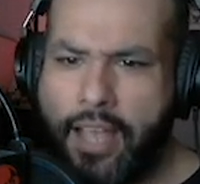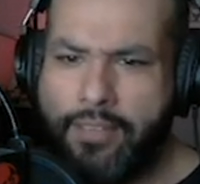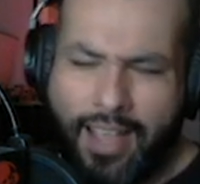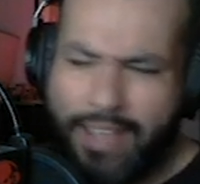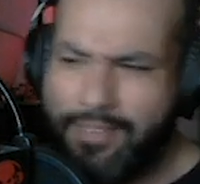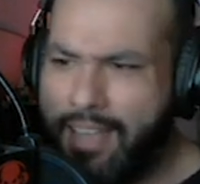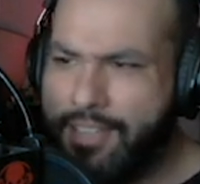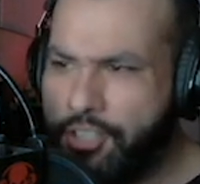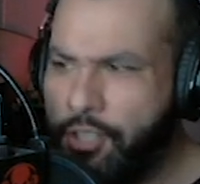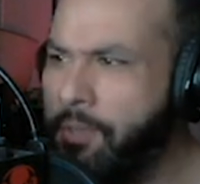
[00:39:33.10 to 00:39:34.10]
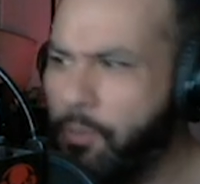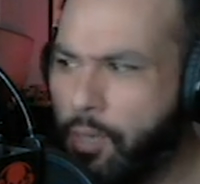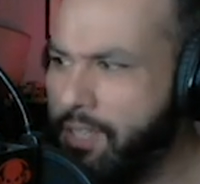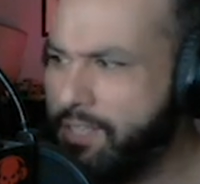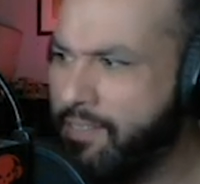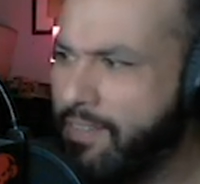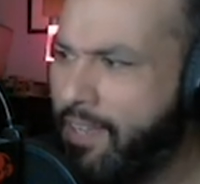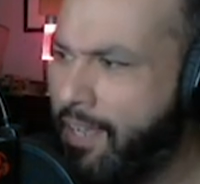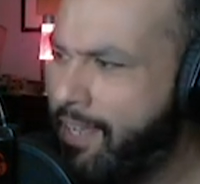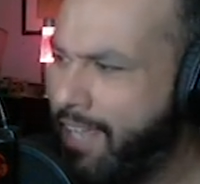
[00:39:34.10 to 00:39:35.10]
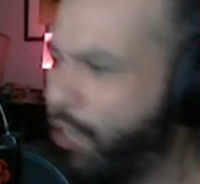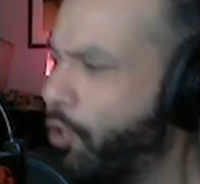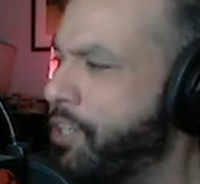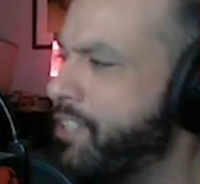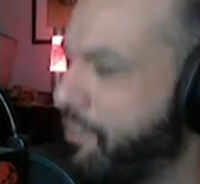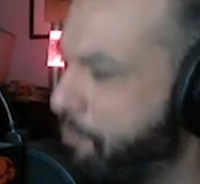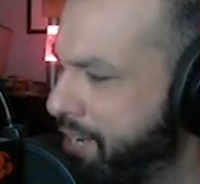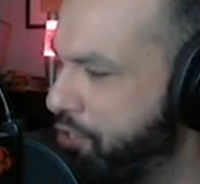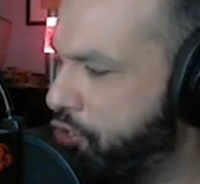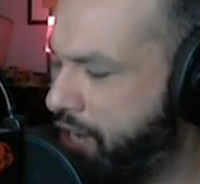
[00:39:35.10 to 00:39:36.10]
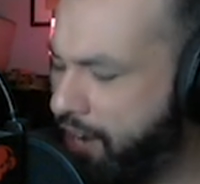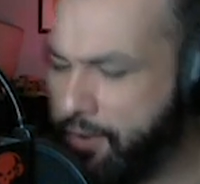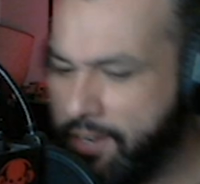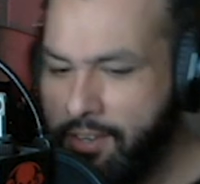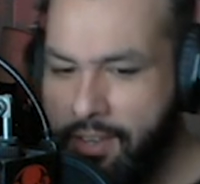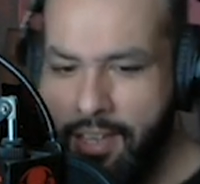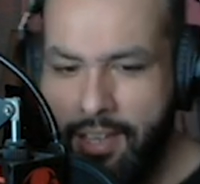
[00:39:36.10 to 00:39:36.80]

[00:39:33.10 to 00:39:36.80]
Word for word: I, I assume it wasn't, it couldn't have been Sharon.